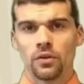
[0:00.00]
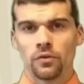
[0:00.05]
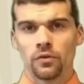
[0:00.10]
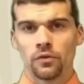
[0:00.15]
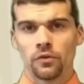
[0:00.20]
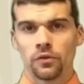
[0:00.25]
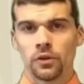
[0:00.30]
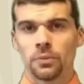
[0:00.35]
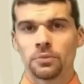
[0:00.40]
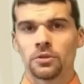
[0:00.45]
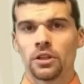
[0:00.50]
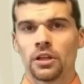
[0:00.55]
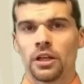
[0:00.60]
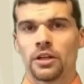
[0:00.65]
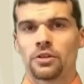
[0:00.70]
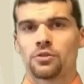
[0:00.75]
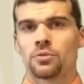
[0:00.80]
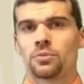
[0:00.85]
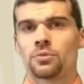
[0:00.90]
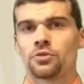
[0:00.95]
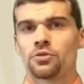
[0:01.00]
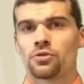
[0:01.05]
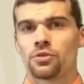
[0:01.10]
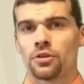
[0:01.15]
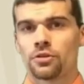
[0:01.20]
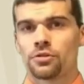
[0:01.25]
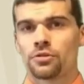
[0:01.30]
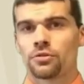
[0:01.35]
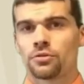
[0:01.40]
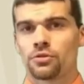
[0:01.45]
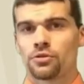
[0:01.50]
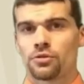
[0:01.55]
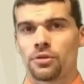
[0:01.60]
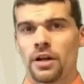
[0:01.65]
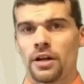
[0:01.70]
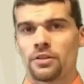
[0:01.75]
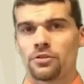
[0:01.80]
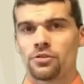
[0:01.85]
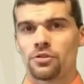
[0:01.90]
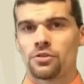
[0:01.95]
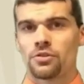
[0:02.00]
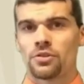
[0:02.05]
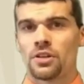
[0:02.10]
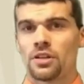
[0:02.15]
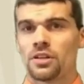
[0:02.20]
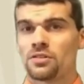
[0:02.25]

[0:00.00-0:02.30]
flipped classroom instructional strategies